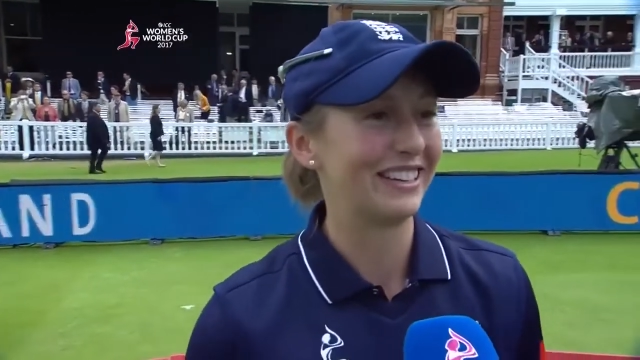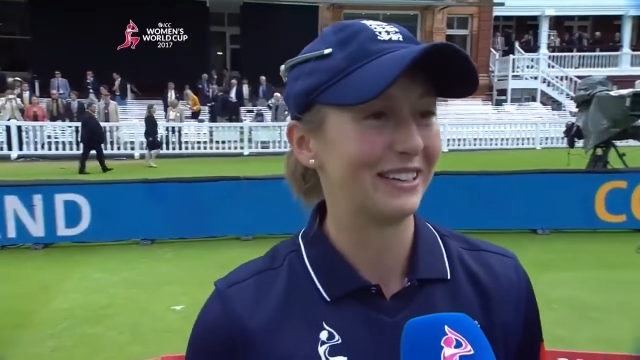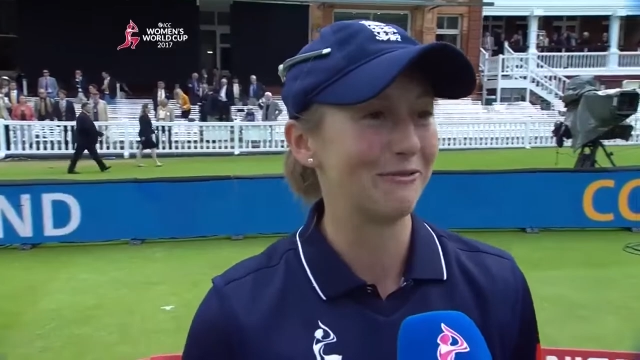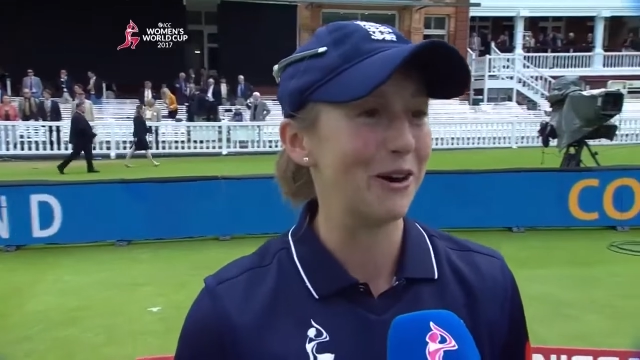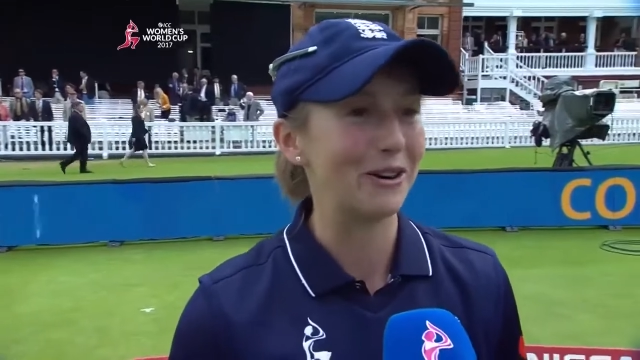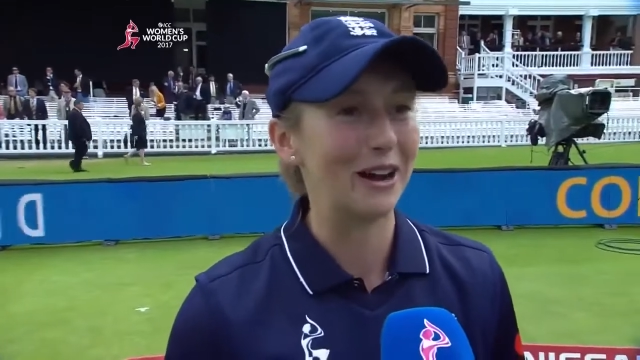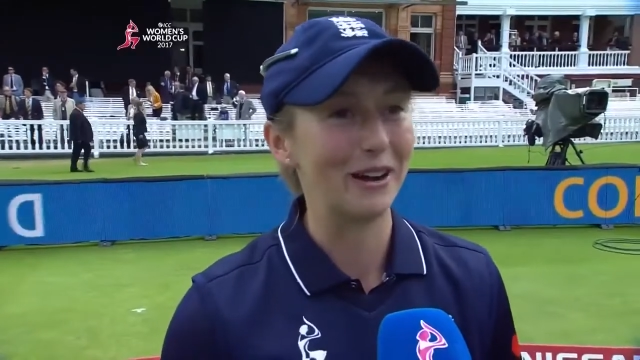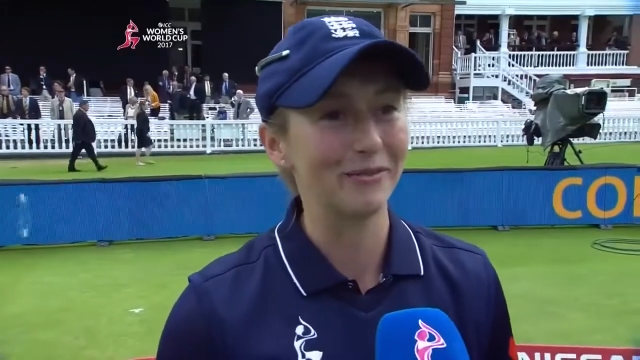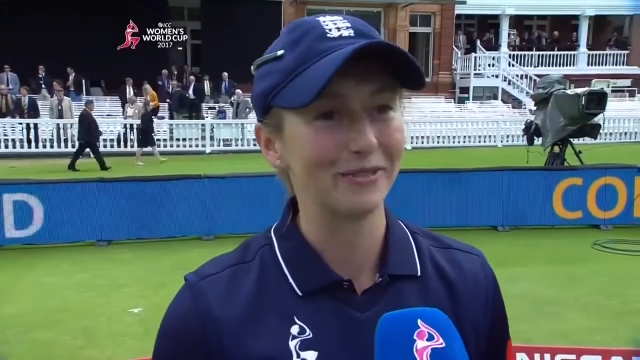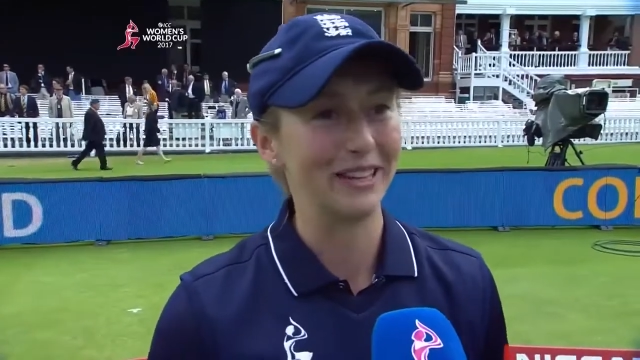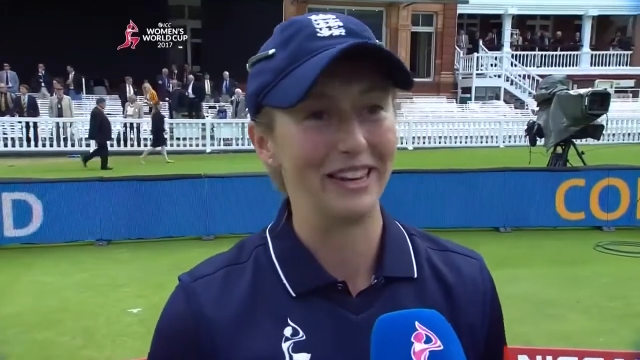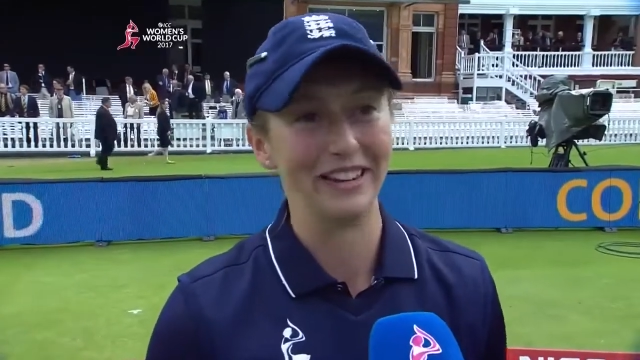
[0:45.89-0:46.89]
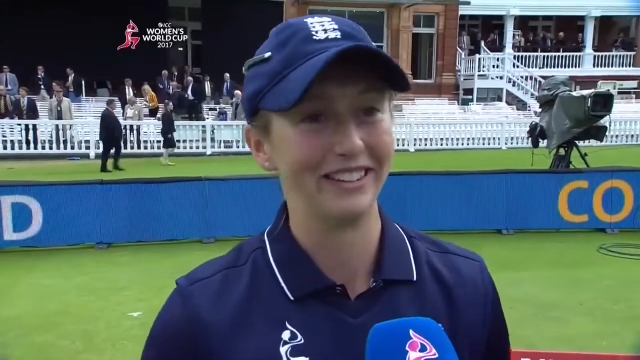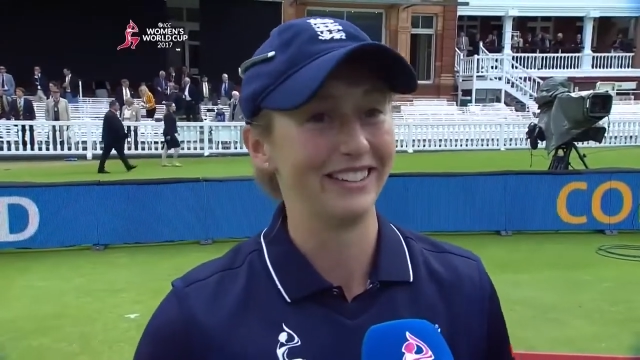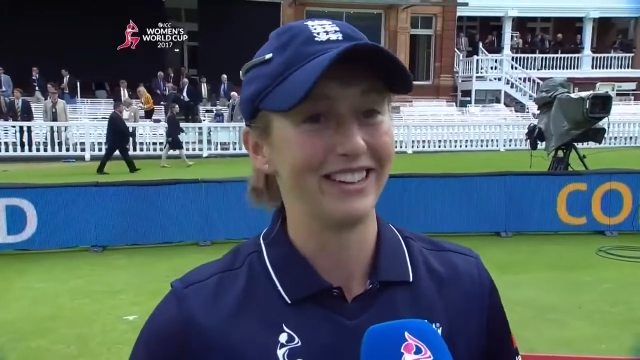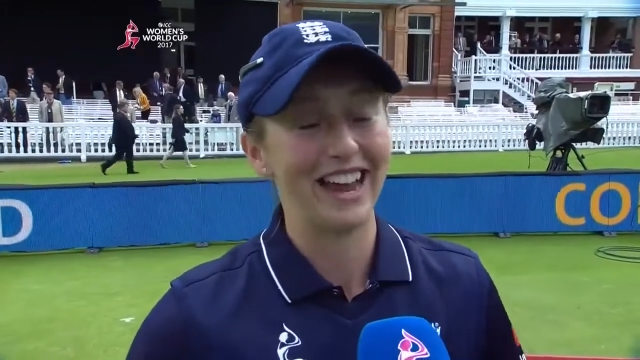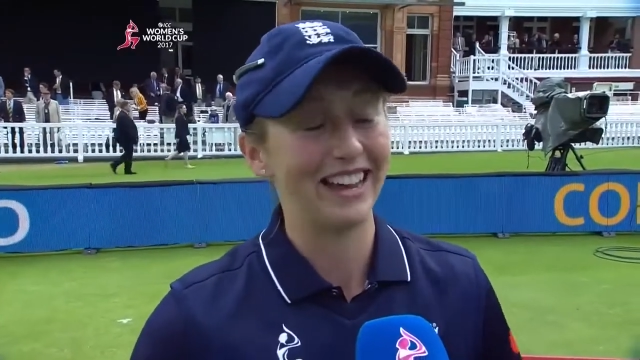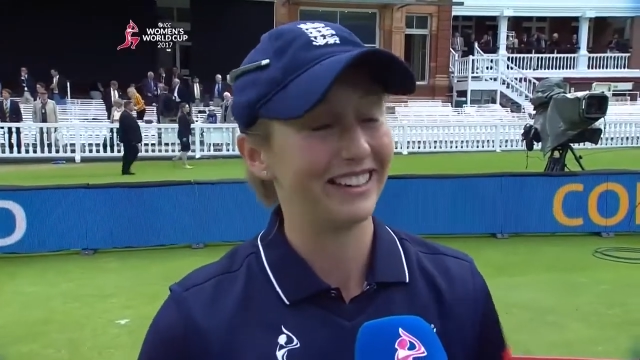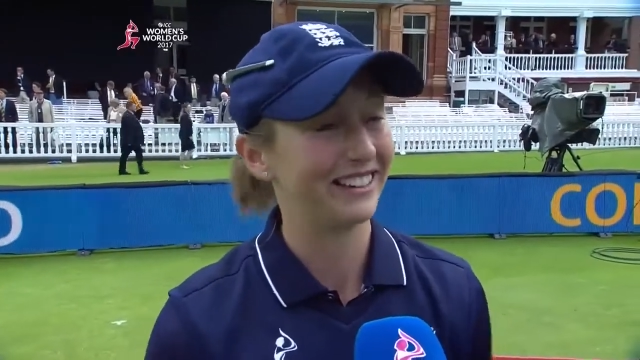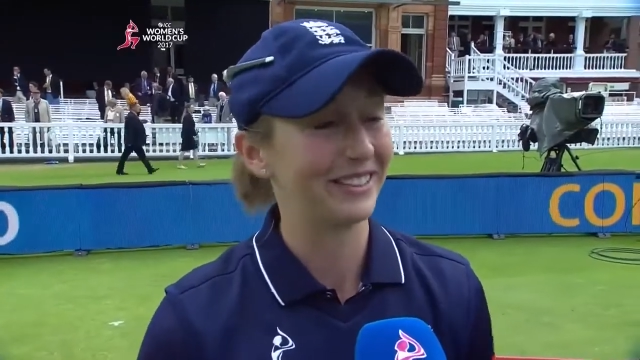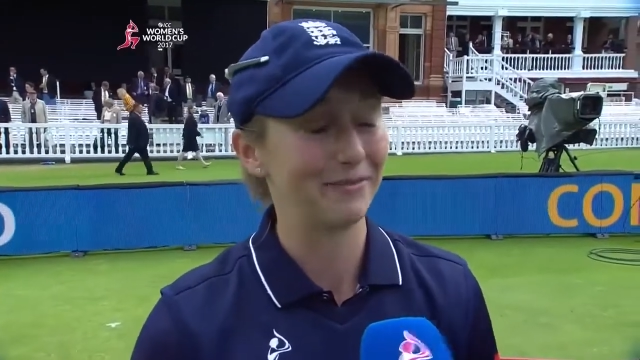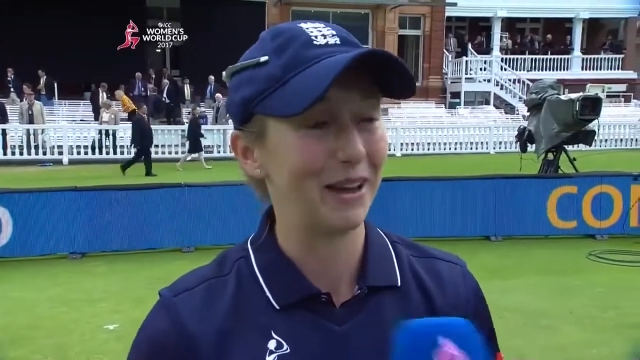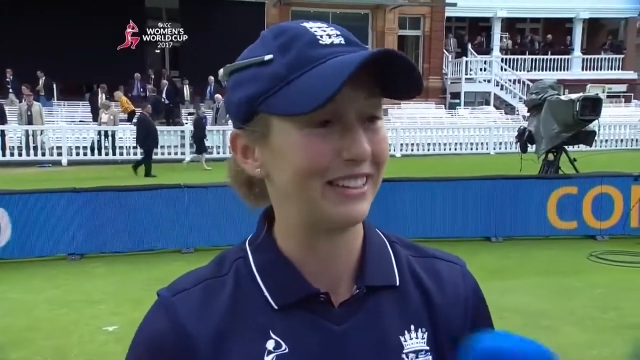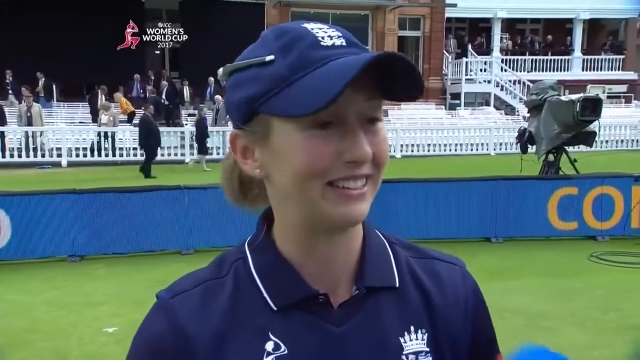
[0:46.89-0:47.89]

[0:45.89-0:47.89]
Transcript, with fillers: the World Cup. And yeah, it's amazing.